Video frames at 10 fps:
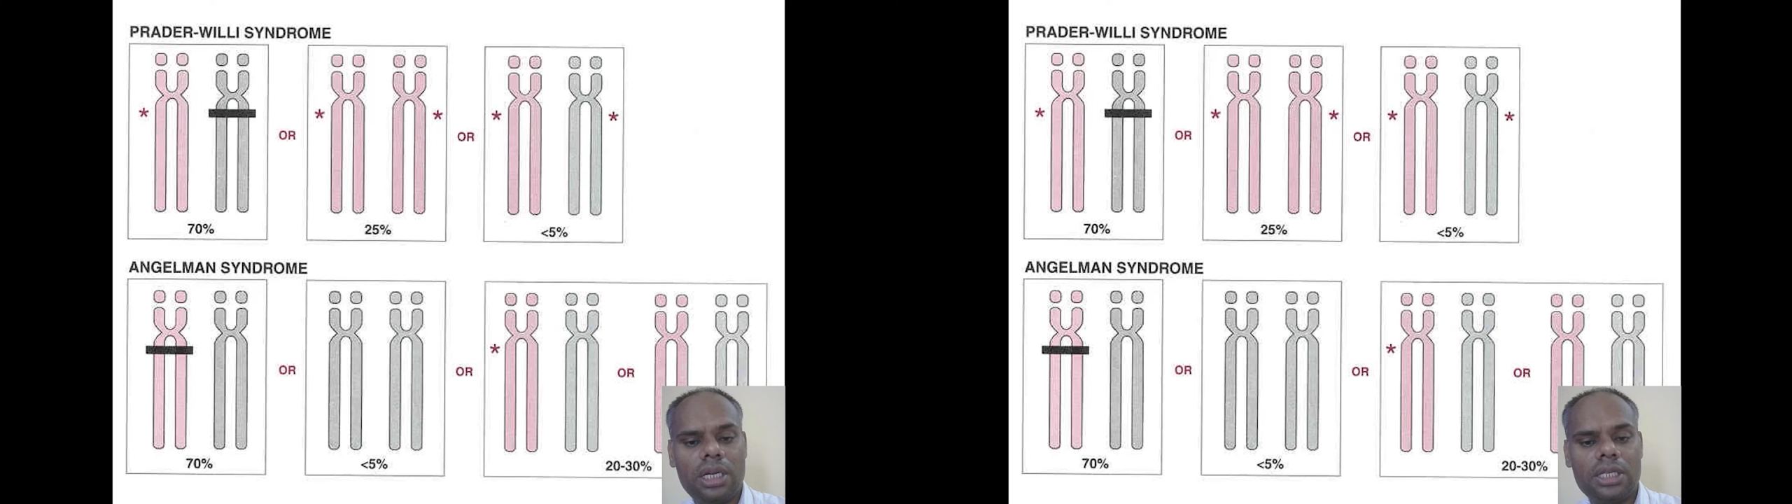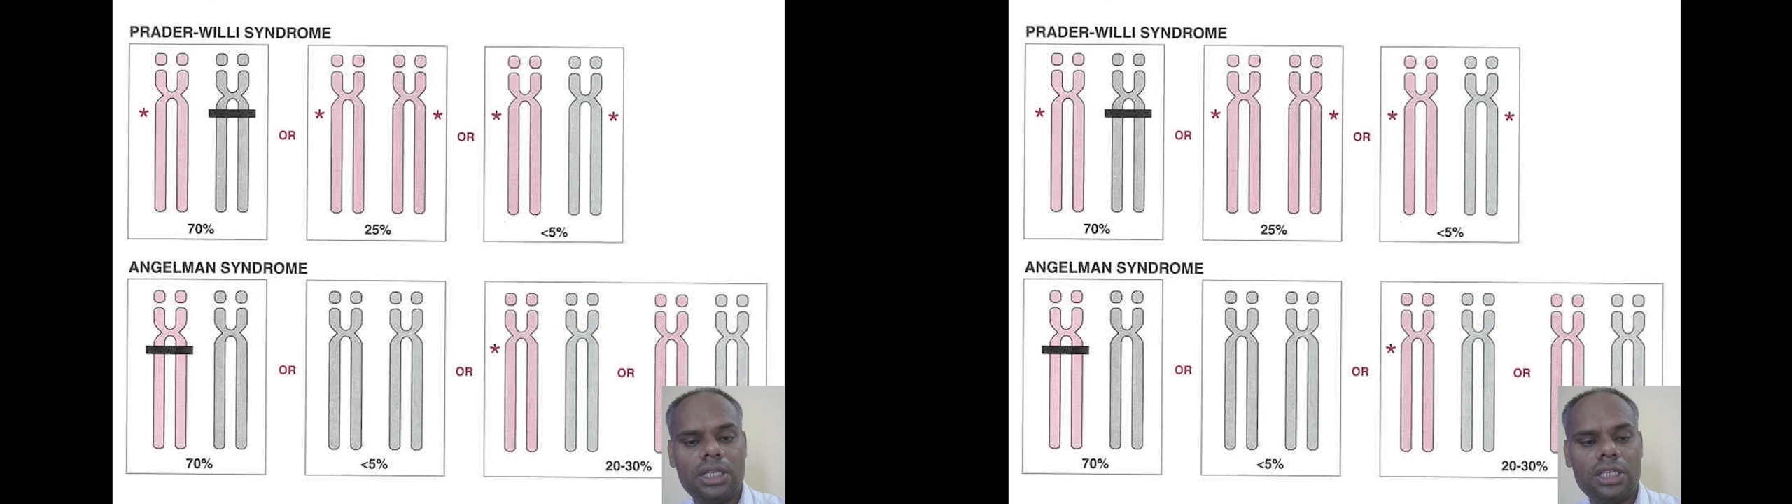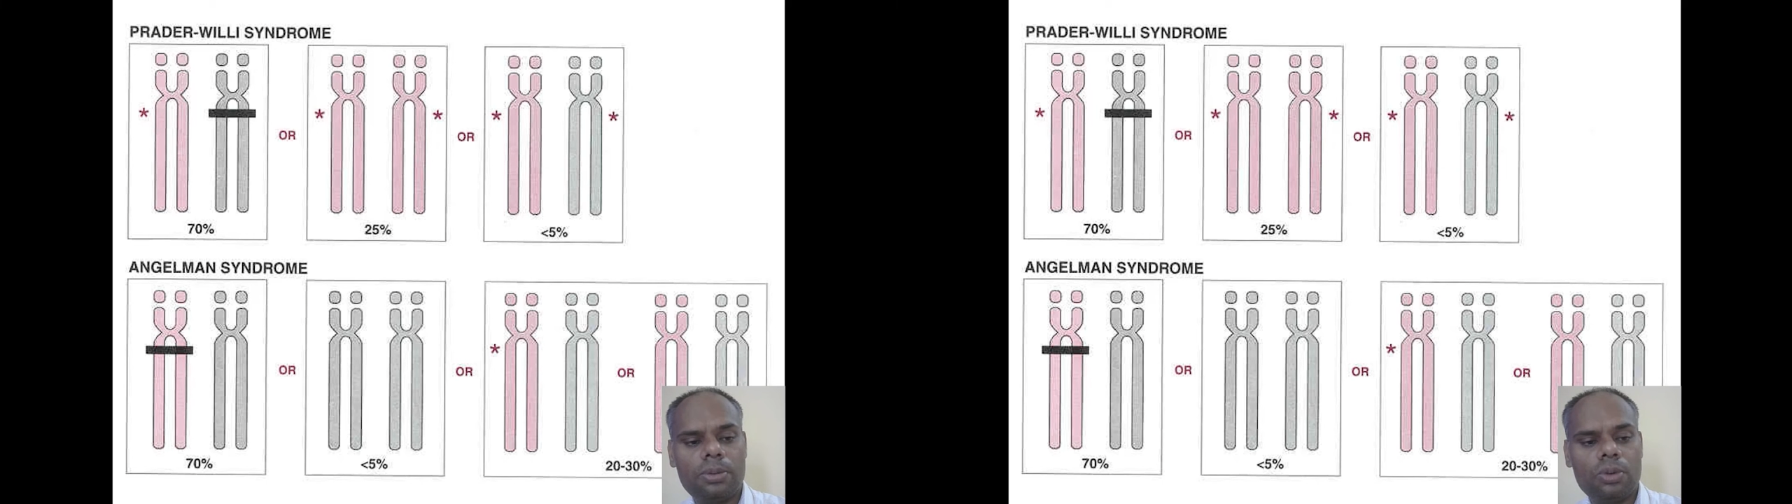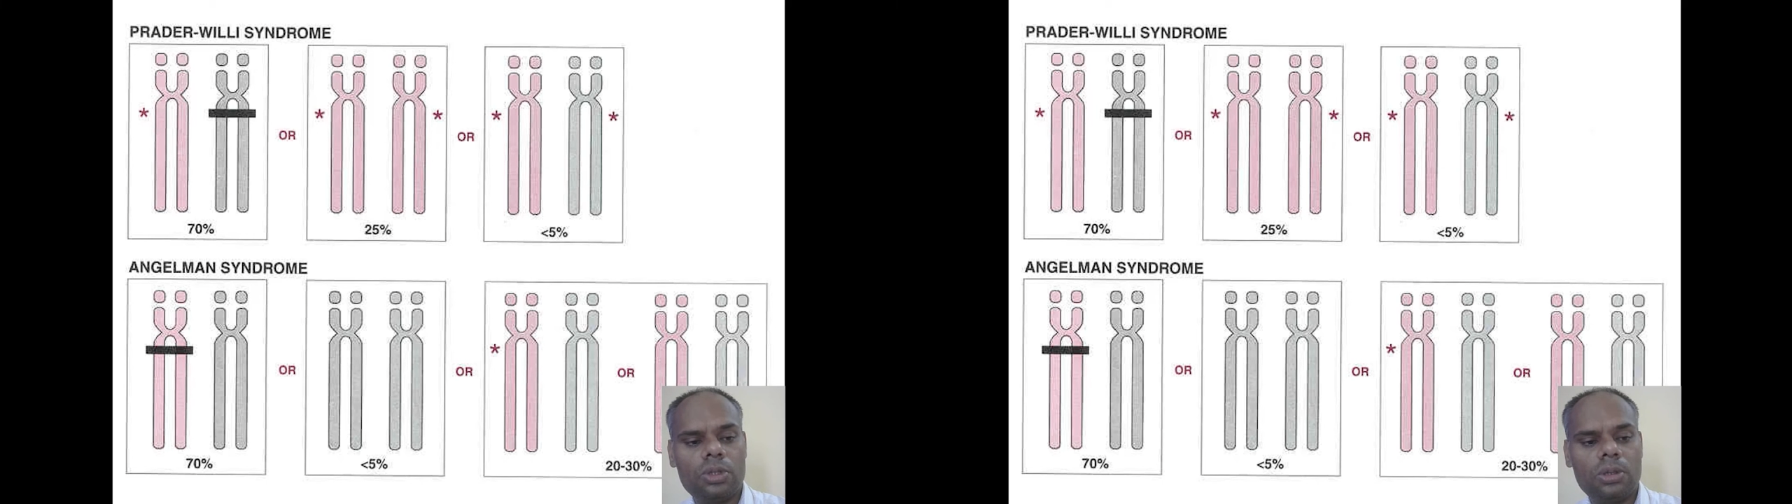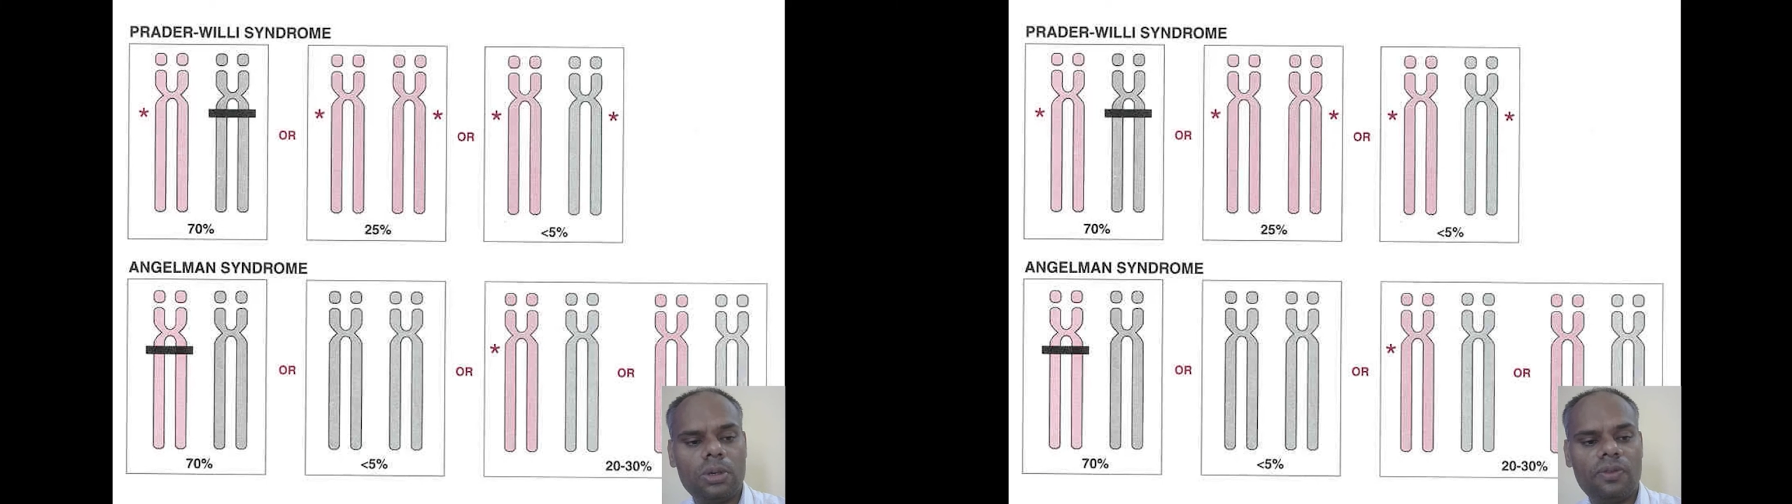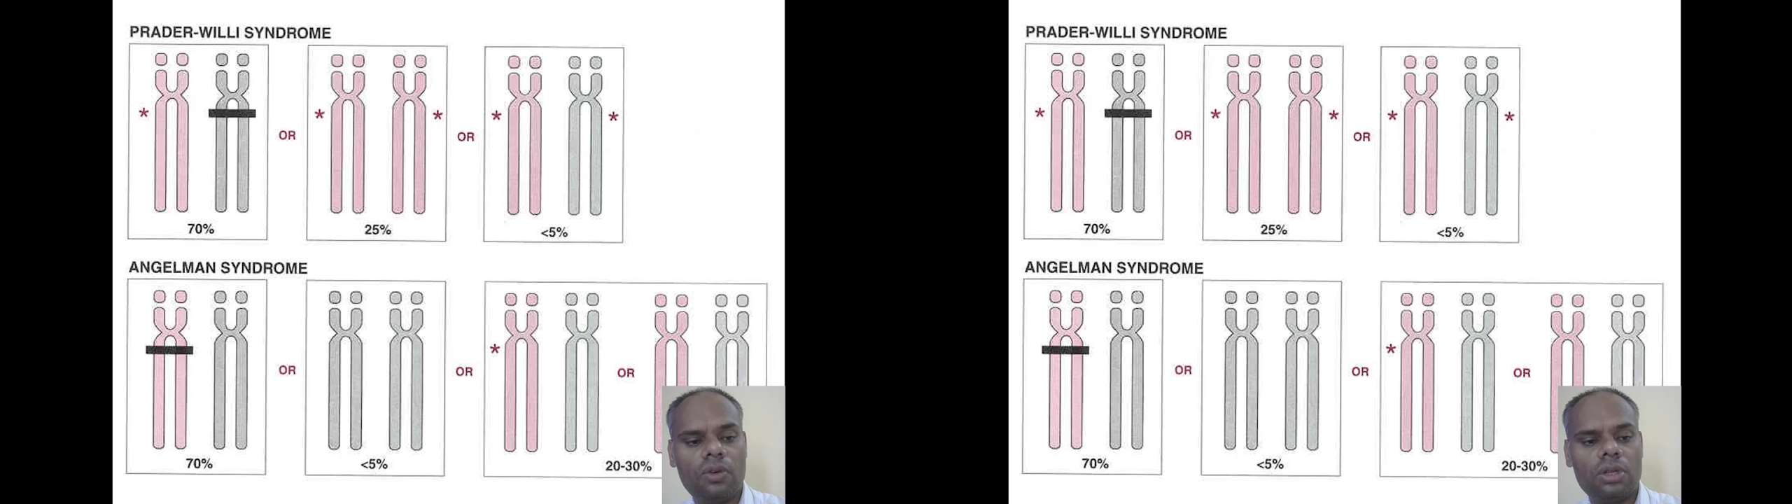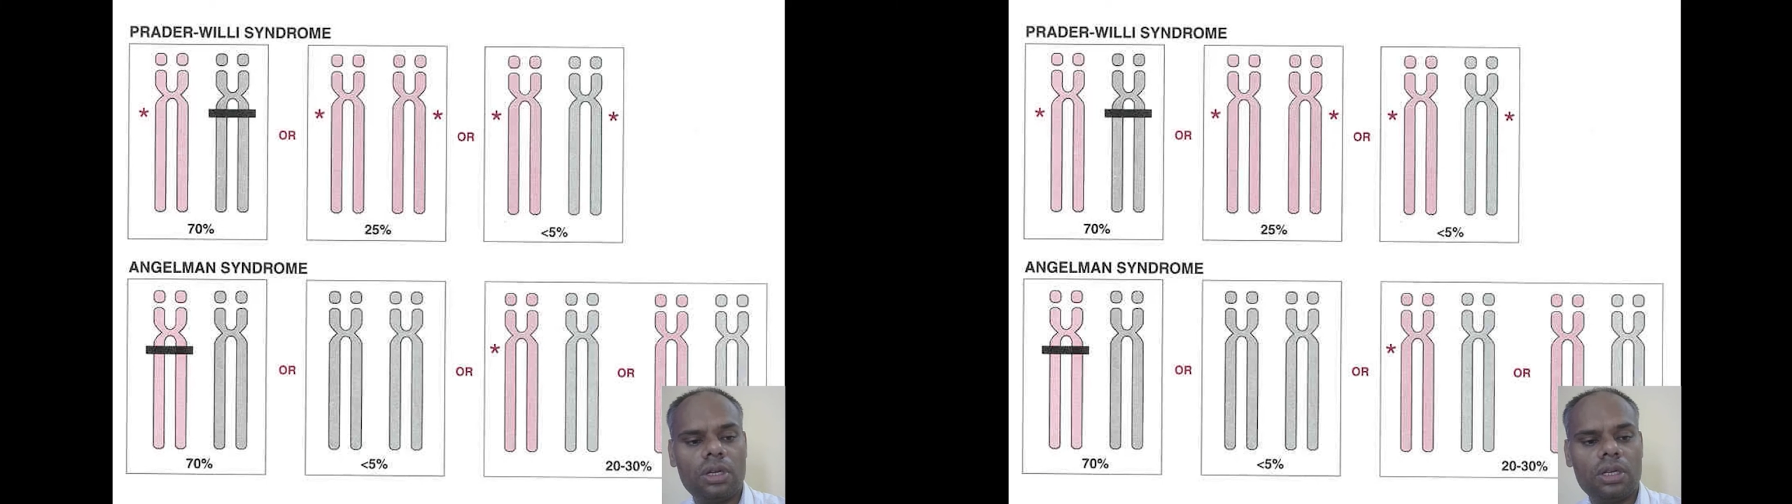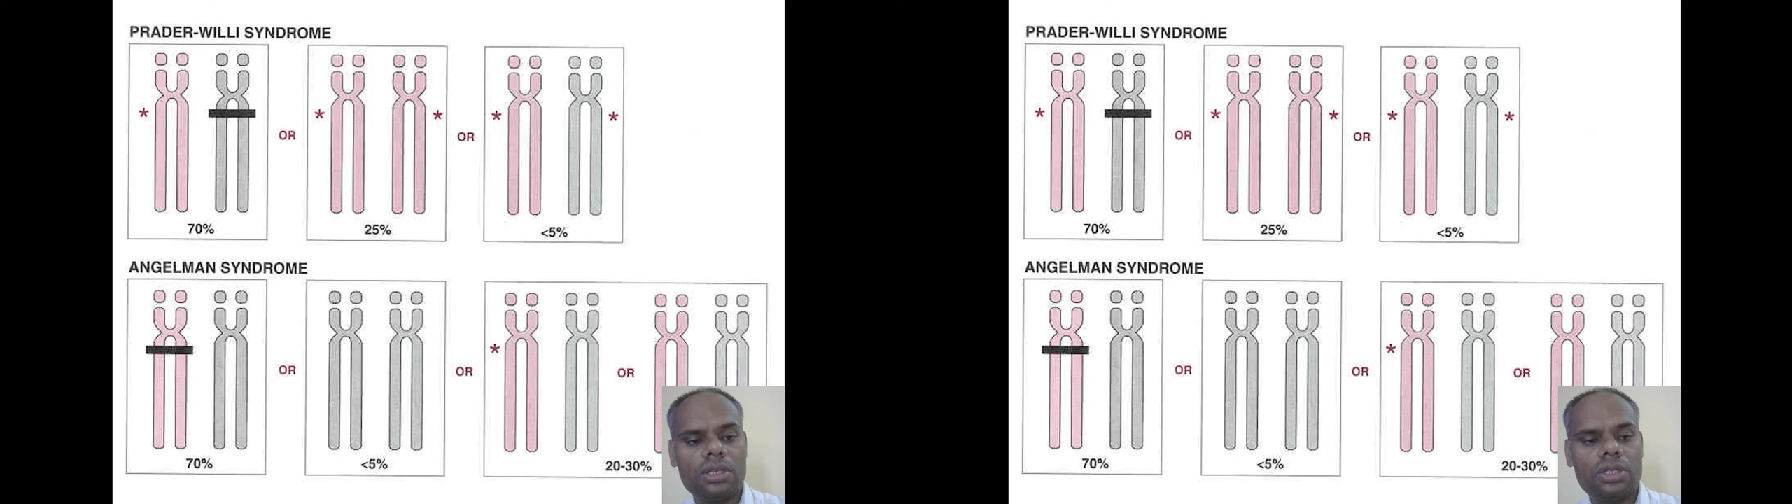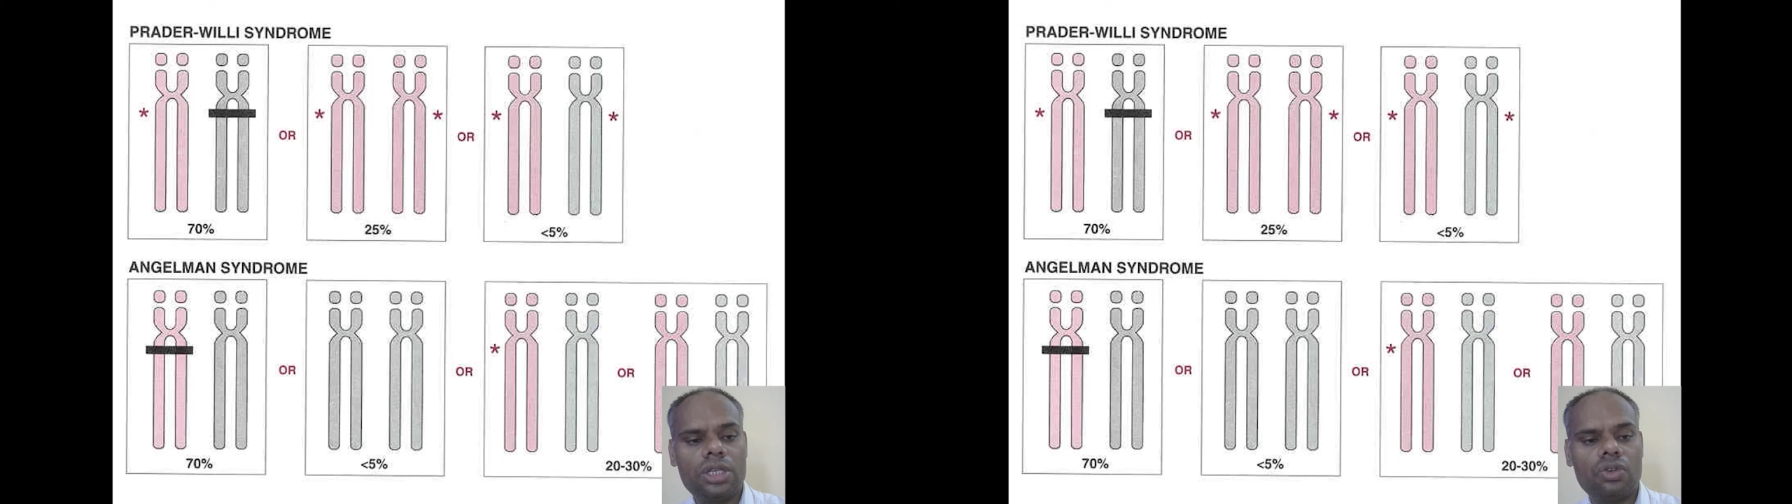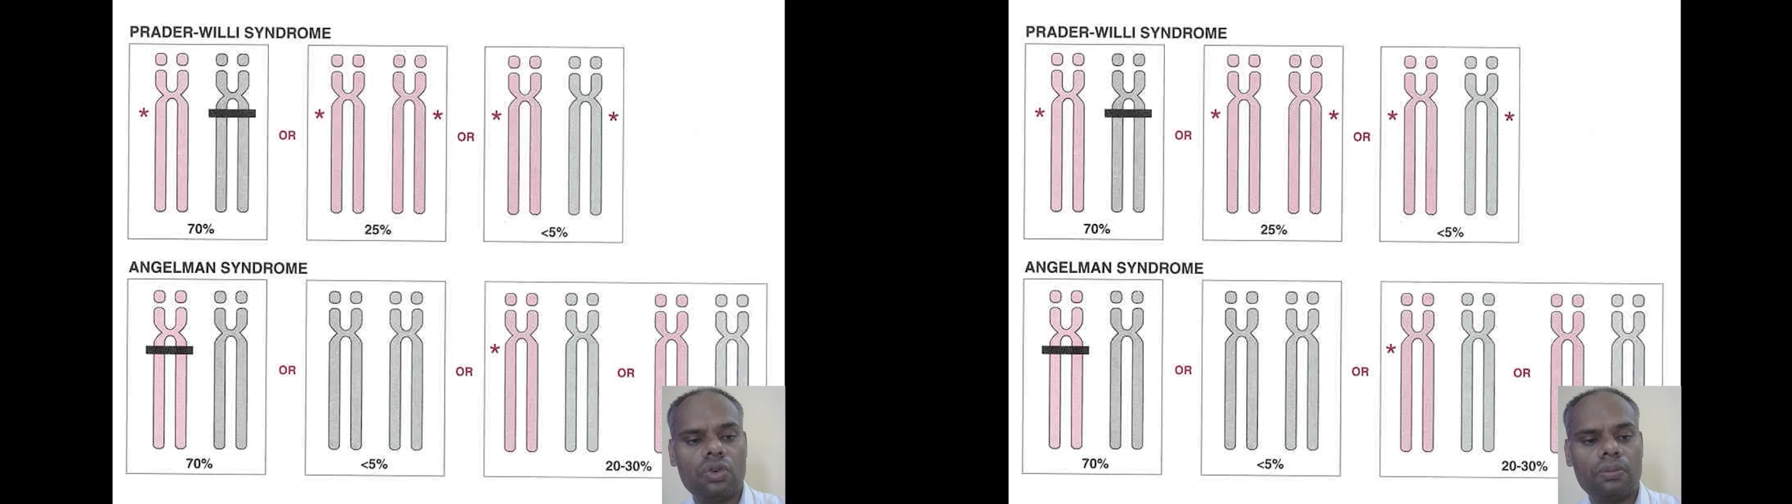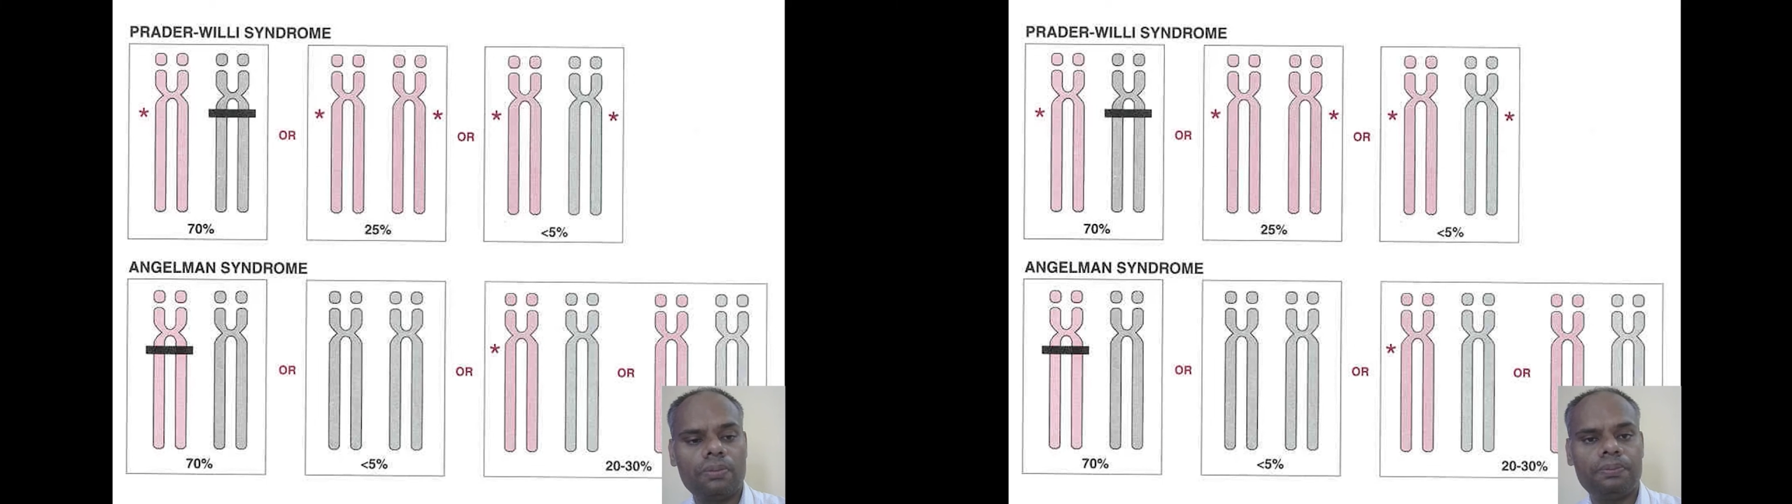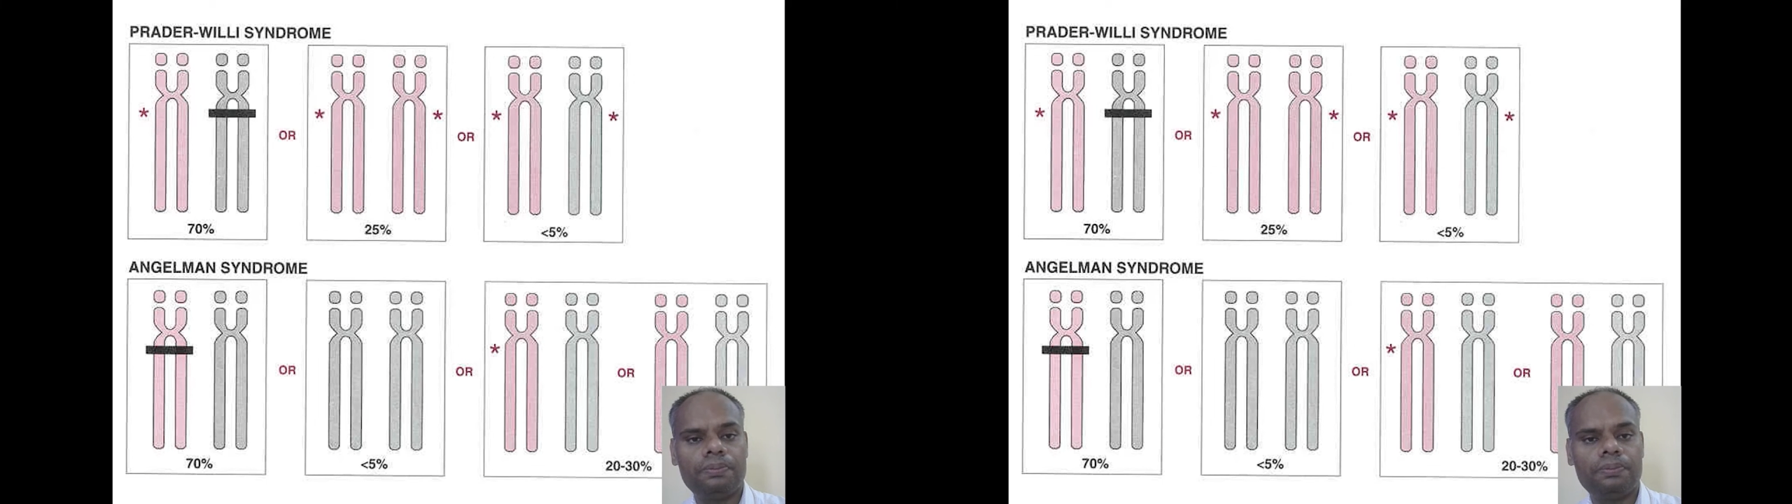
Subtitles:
is responsible for the syndrome.